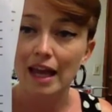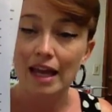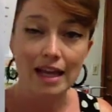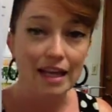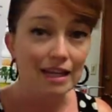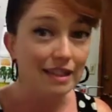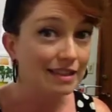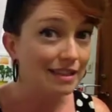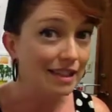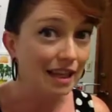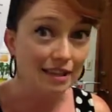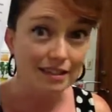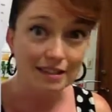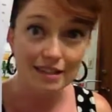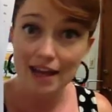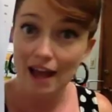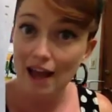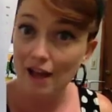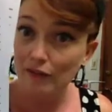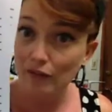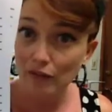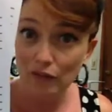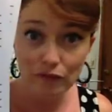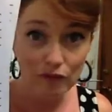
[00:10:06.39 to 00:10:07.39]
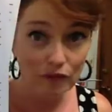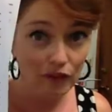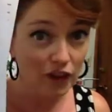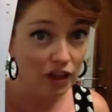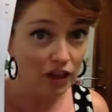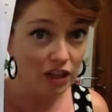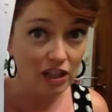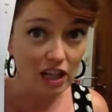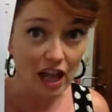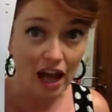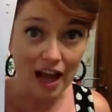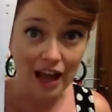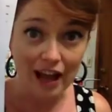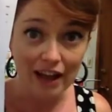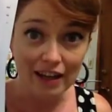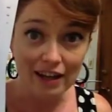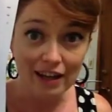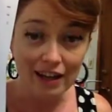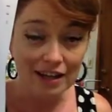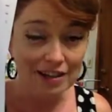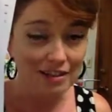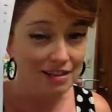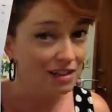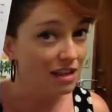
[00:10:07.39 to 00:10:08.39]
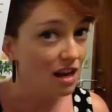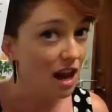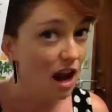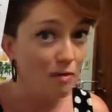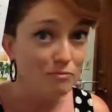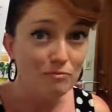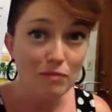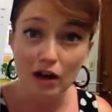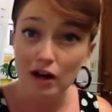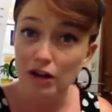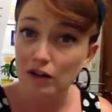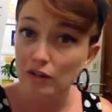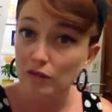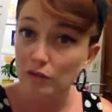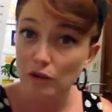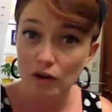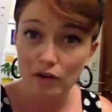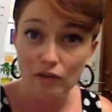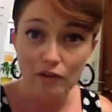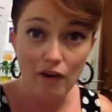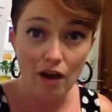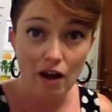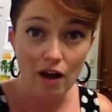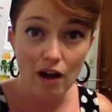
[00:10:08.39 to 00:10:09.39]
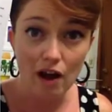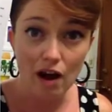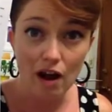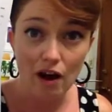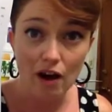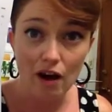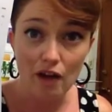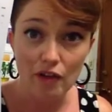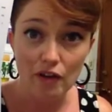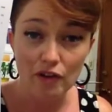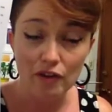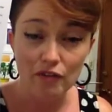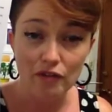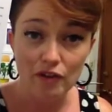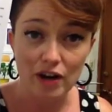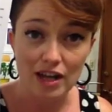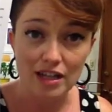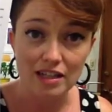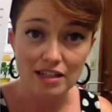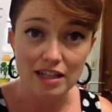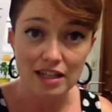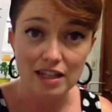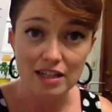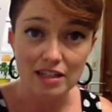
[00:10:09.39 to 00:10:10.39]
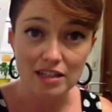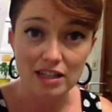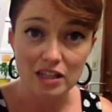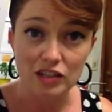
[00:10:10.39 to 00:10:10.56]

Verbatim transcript: It doesn't have a full line. It's not part of one of our other phrases.